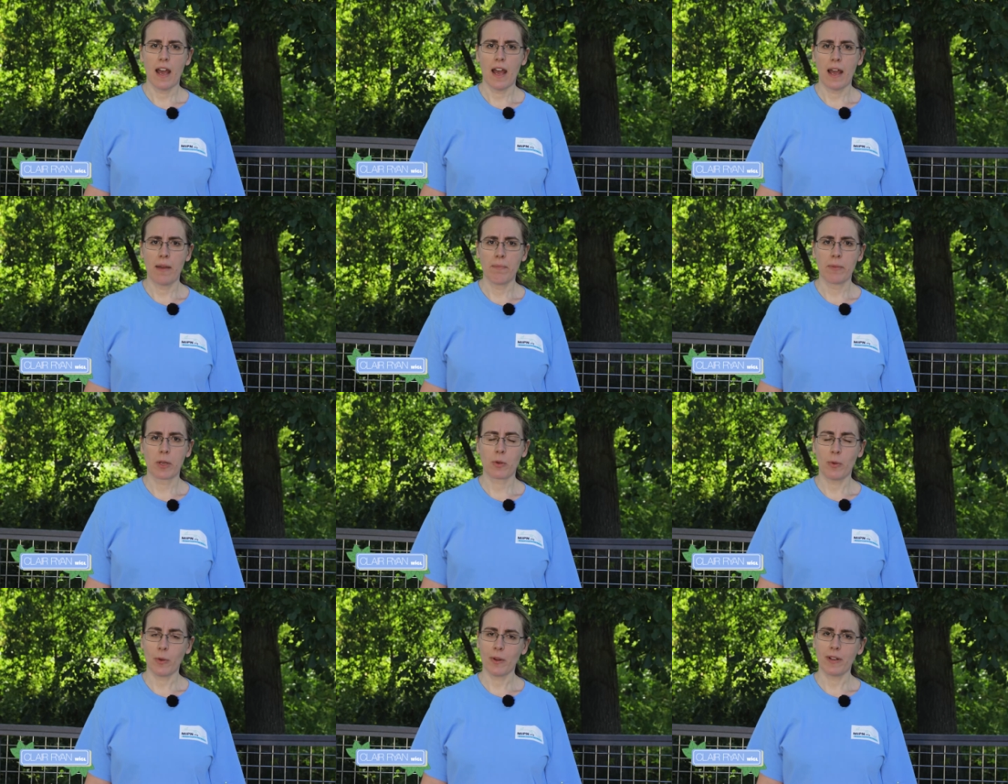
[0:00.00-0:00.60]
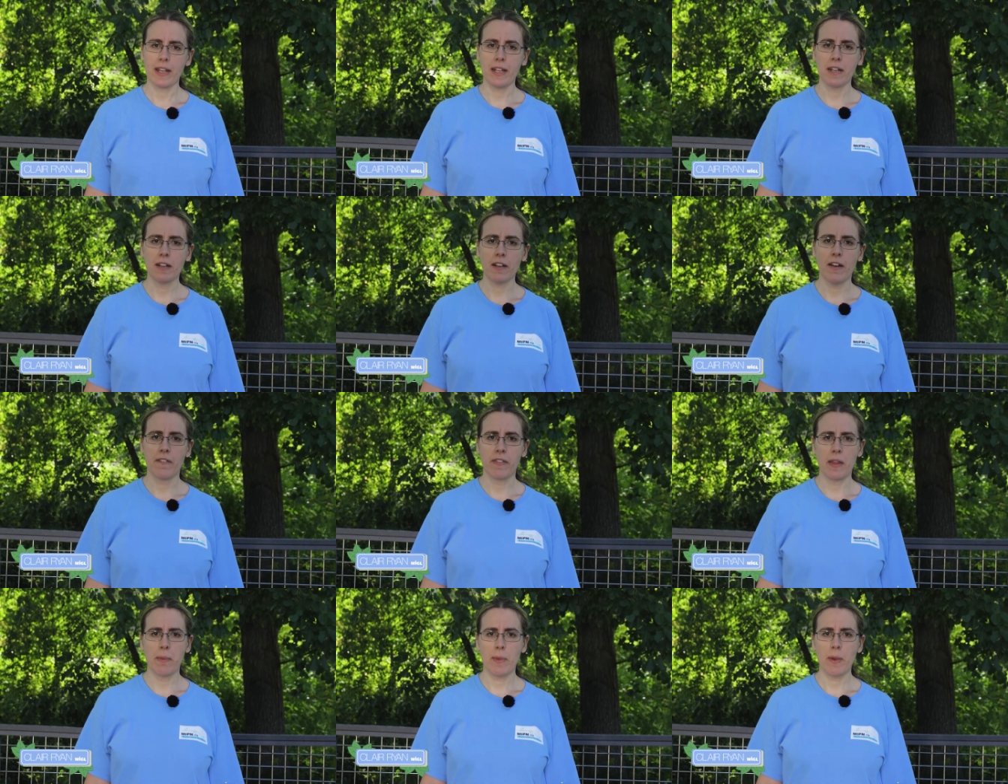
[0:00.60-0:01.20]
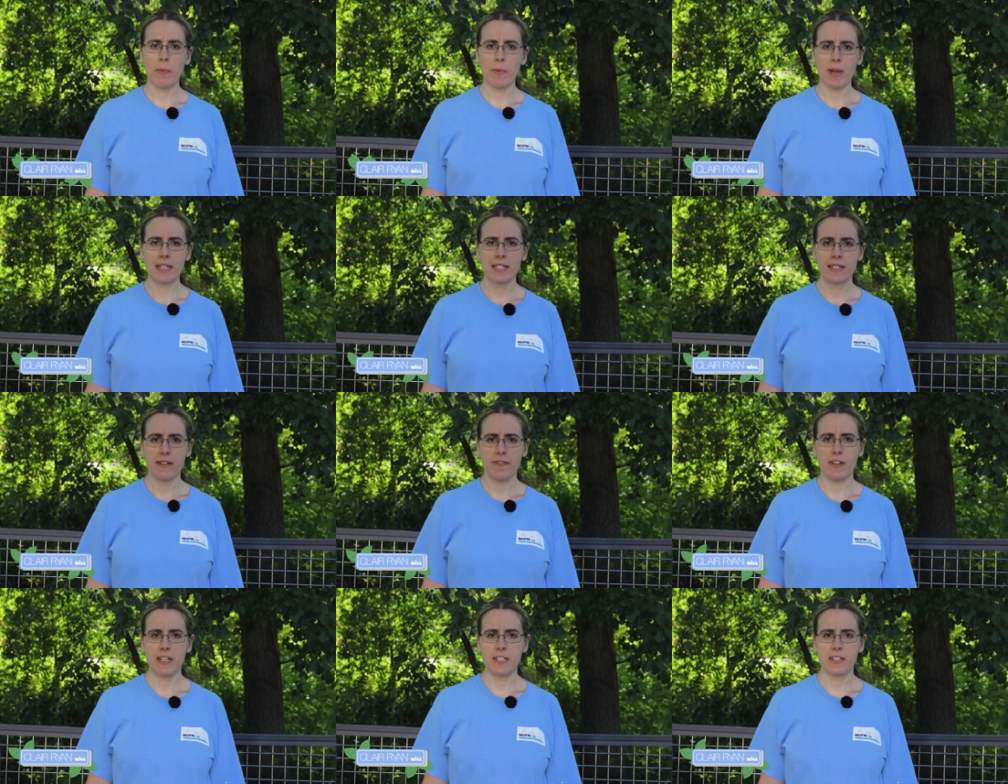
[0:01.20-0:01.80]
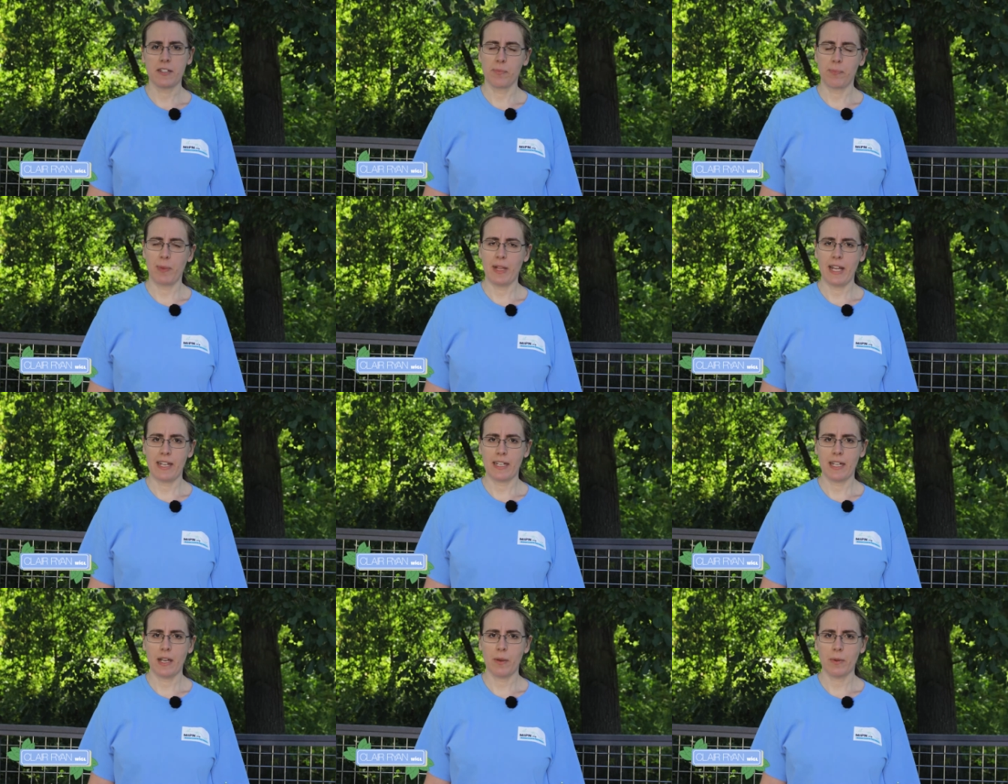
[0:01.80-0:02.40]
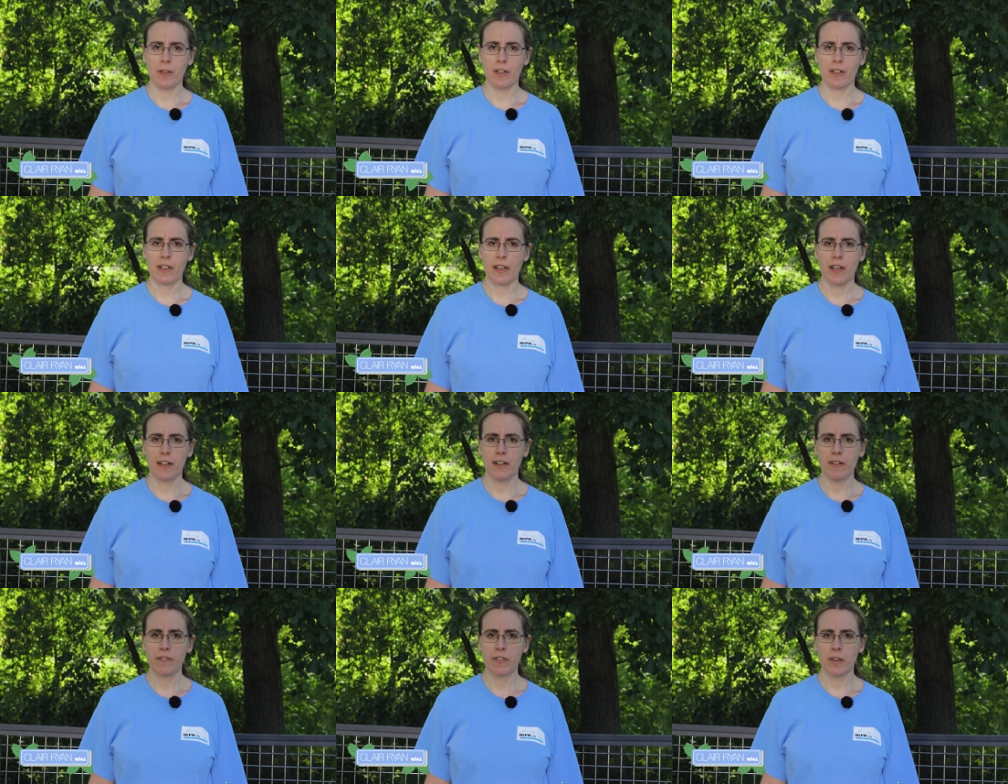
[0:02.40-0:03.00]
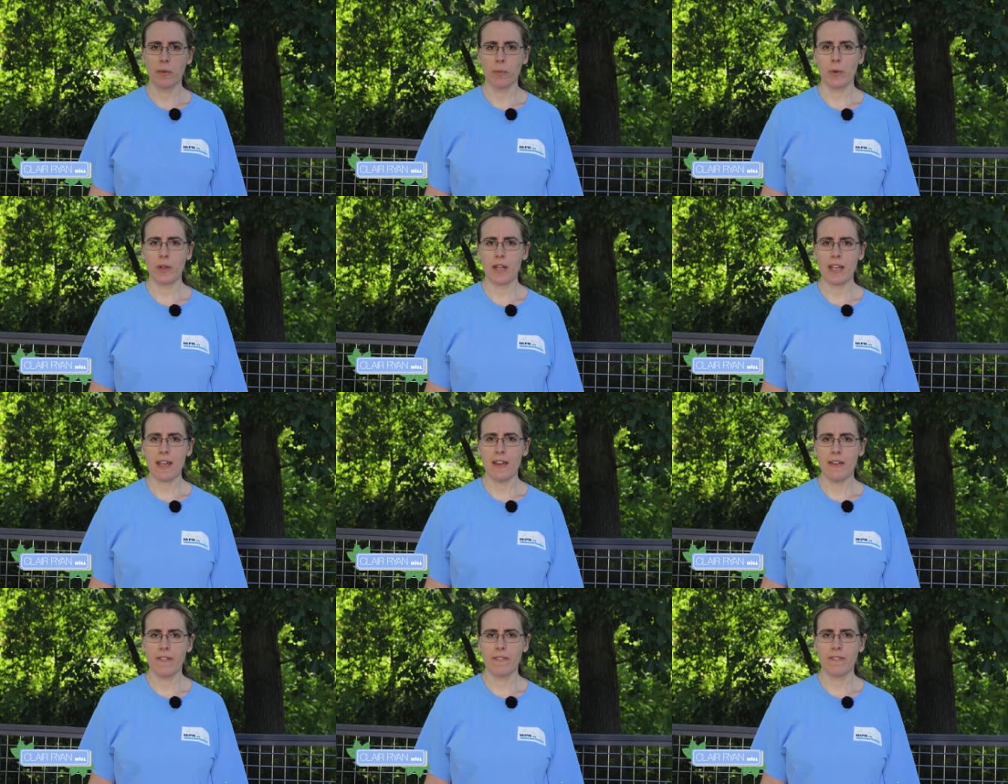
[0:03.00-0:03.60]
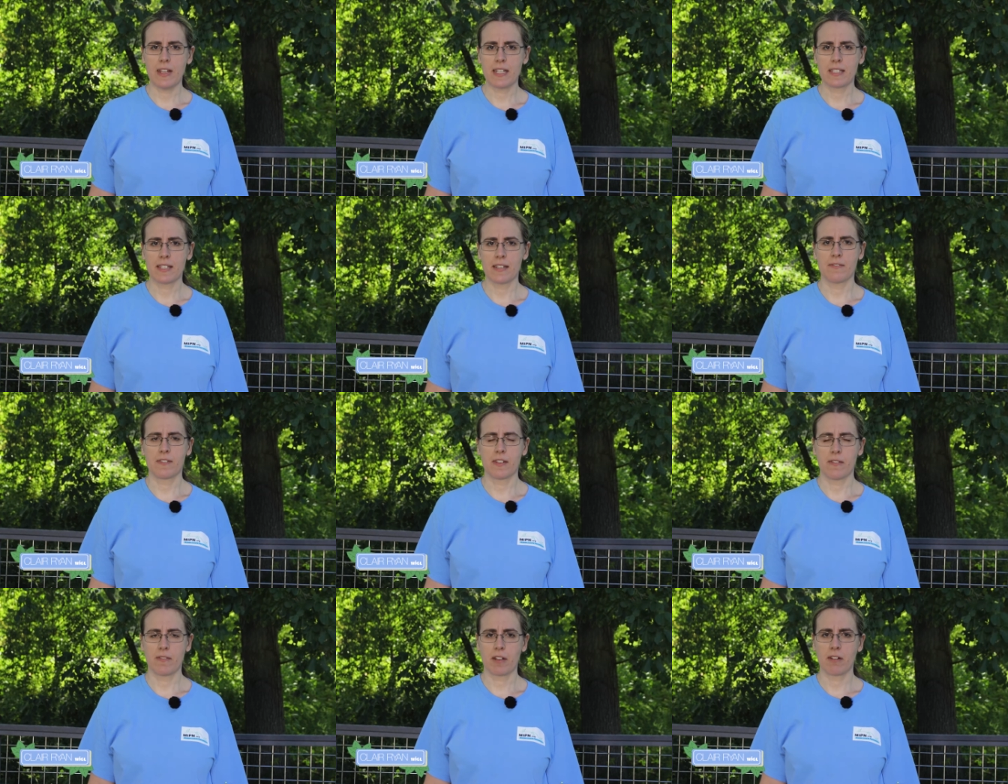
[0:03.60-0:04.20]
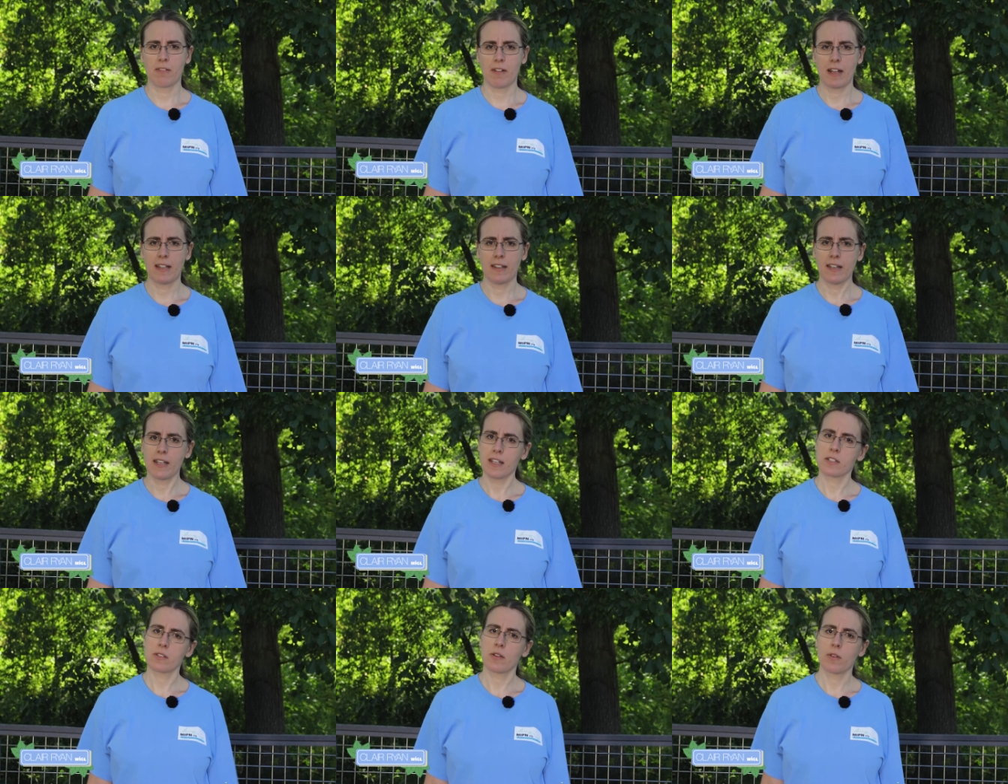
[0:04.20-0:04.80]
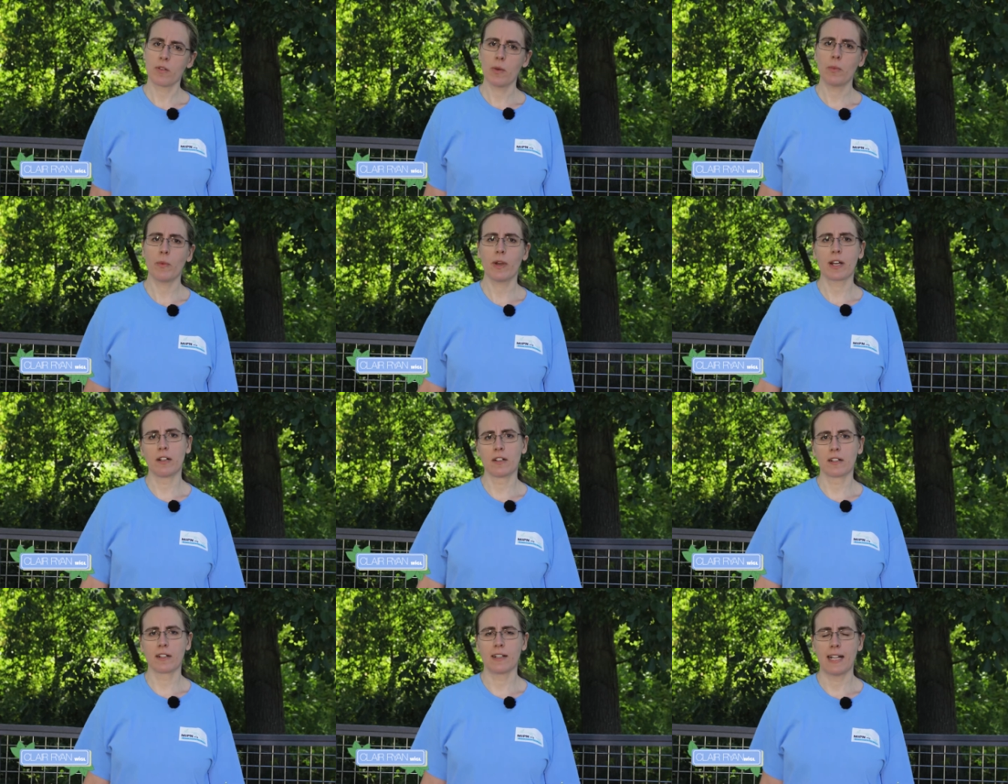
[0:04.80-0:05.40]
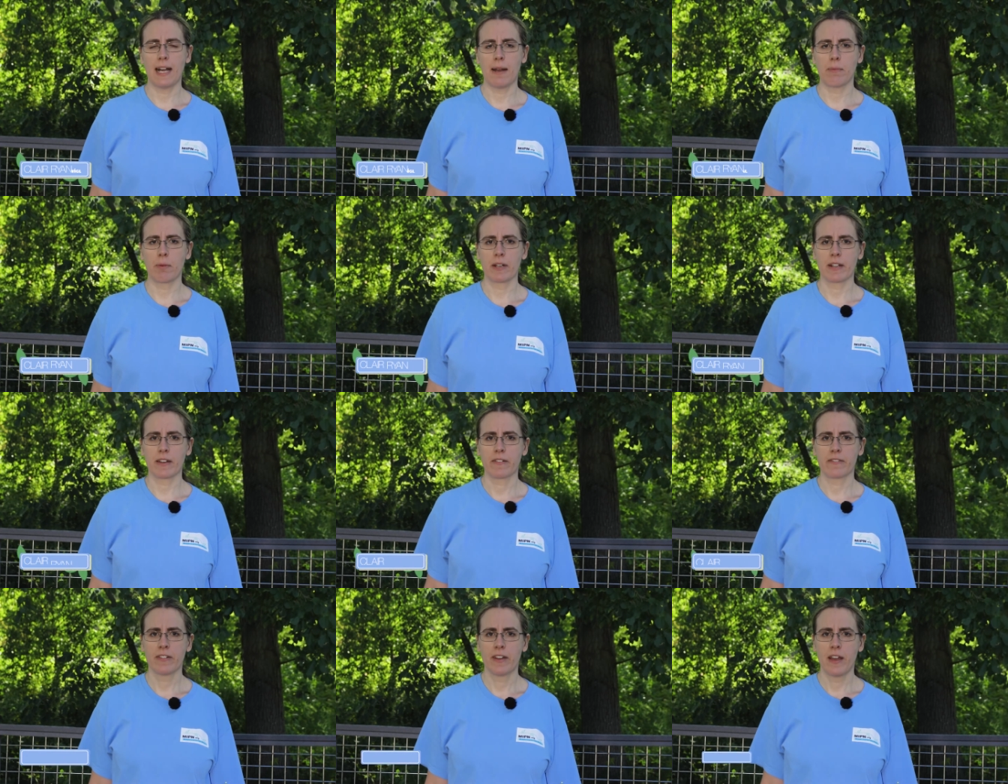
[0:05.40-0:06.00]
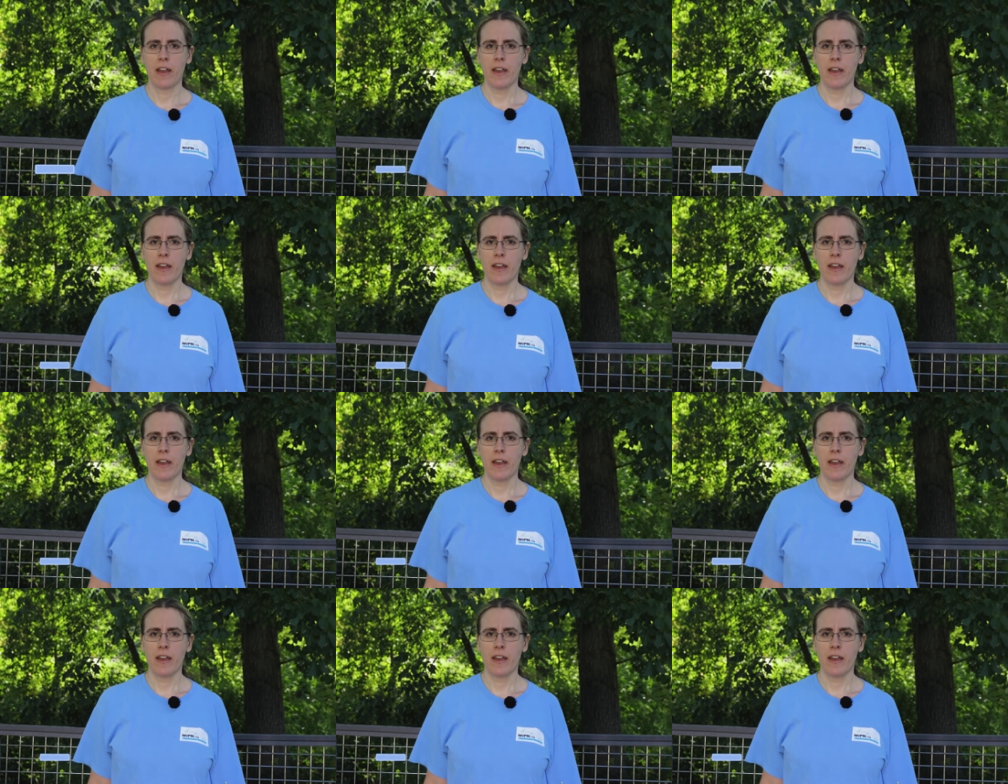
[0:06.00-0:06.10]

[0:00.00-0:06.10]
I'm the coordinator of the Midwest Invasive Plant Network and of the Woody Invasives of the Great Lakes, or the Wiggle Collaborative.